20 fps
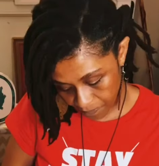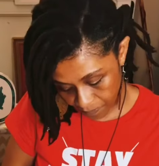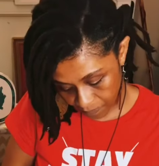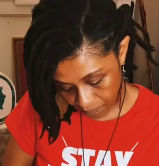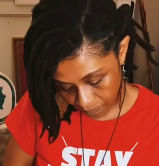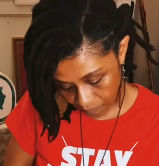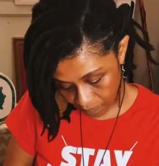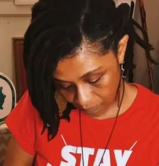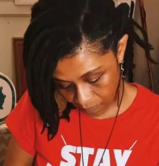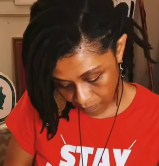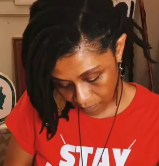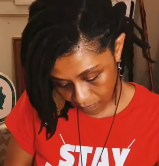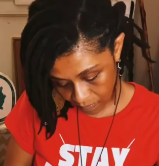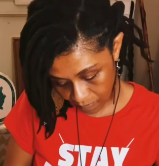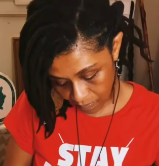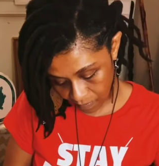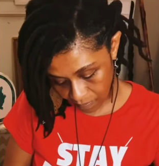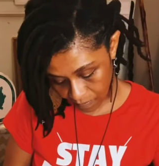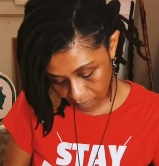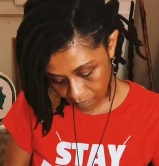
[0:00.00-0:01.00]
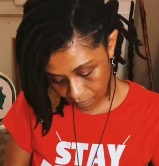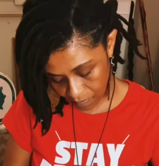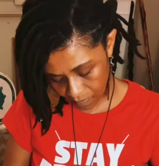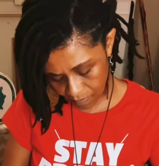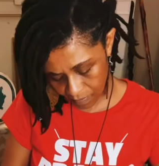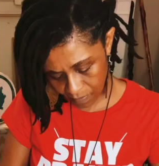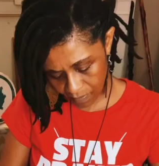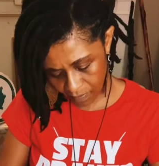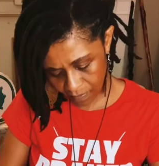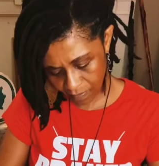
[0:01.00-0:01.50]

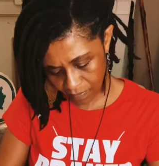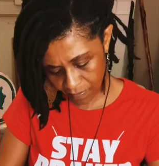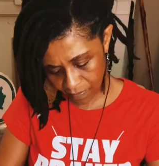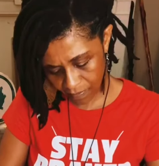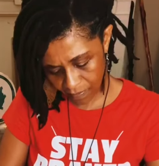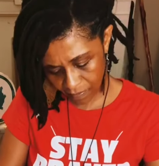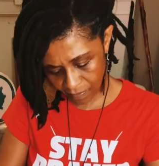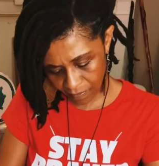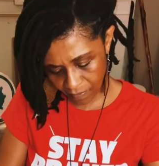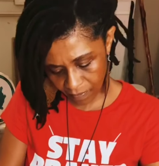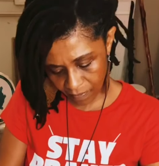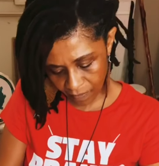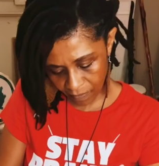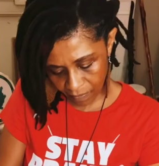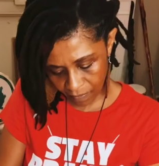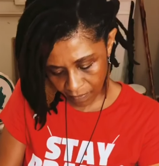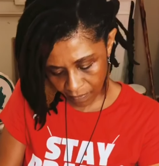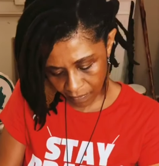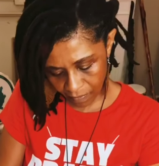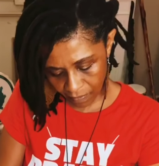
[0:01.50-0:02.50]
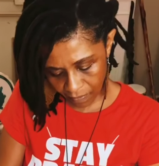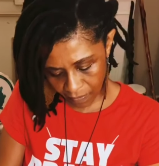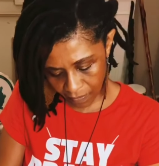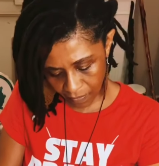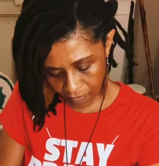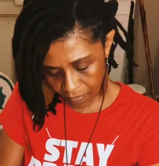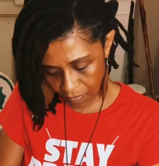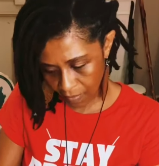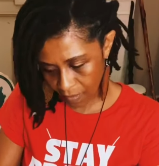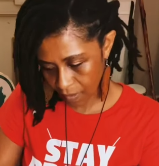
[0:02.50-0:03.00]

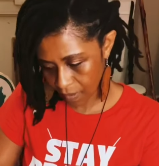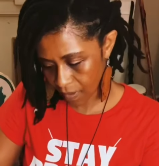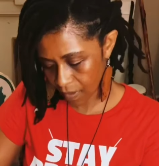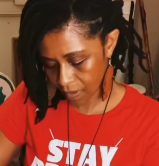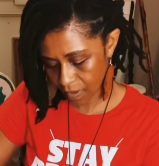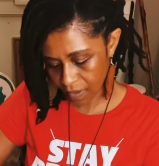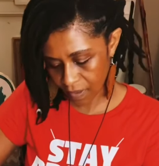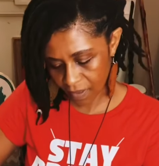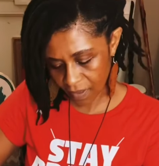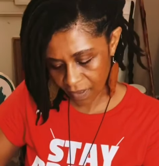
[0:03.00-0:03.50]
No one is speaking in this clip.